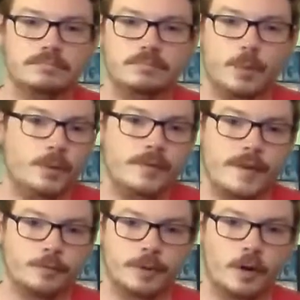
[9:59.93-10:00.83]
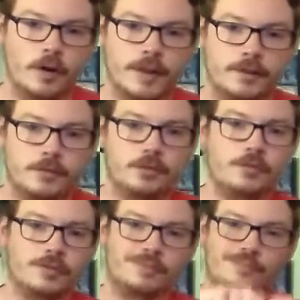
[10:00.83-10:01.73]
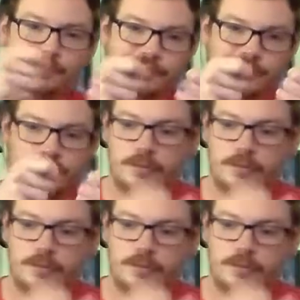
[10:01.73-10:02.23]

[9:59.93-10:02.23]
We don't even have to recall that. Dude just,